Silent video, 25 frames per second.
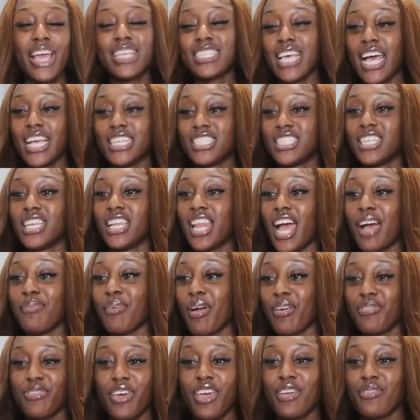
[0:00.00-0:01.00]
is actually like
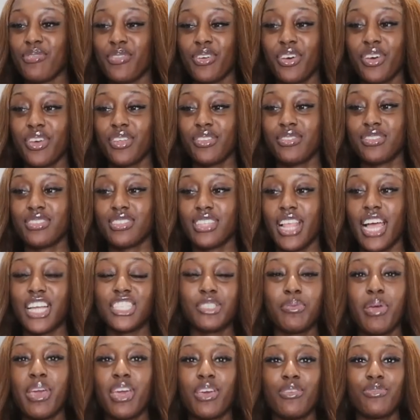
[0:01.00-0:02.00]
my favorite like
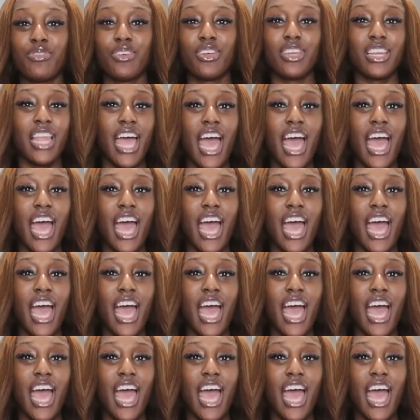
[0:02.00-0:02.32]
Jamaican food,